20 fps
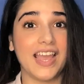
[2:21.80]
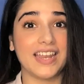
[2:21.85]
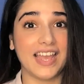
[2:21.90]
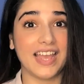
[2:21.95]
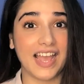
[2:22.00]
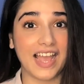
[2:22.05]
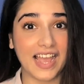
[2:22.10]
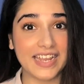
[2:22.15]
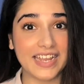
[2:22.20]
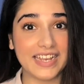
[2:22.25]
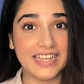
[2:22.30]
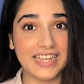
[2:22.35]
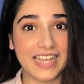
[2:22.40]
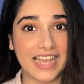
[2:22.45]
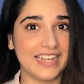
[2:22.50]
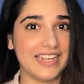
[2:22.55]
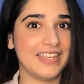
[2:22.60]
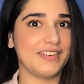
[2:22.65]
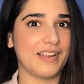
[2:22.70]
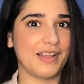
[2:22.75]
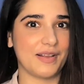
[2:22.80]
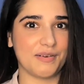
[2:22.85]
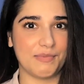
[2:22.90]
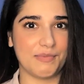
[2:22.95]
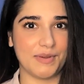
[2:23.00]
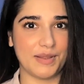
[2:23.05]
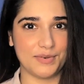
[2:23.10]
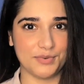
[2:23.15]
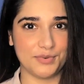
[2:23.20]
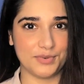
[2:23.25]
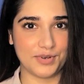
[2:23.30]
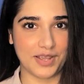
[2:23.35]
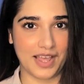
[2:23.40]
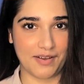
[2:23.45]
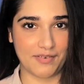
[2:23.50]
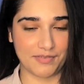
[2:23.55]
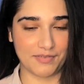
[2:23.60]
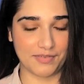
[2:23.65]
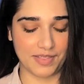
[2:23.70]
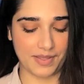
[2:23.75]
and I highly recommend you to
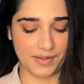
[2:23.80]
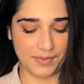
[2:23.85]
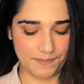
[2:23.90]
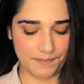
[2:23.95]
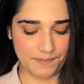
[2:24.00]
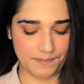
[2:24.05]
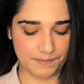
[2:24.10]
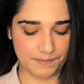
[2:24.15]
have them.